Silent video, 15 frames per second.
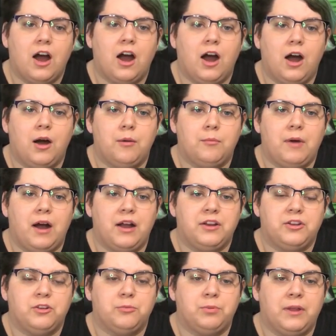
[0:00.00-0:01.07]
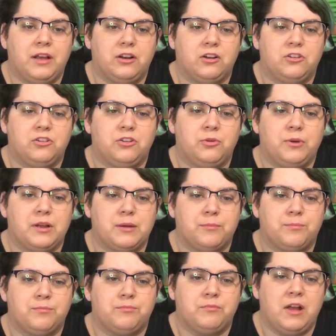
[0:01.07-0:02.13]
I do plan on
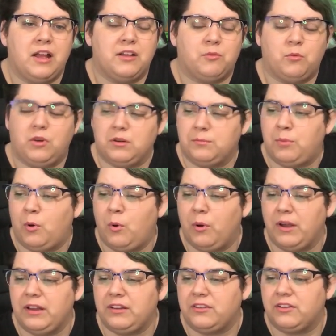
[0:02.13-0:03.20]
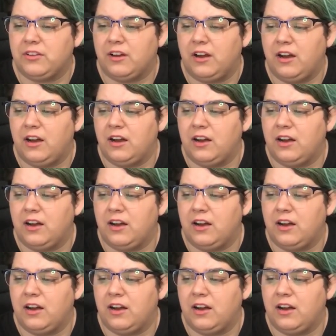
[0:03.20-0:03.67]
doing at one point,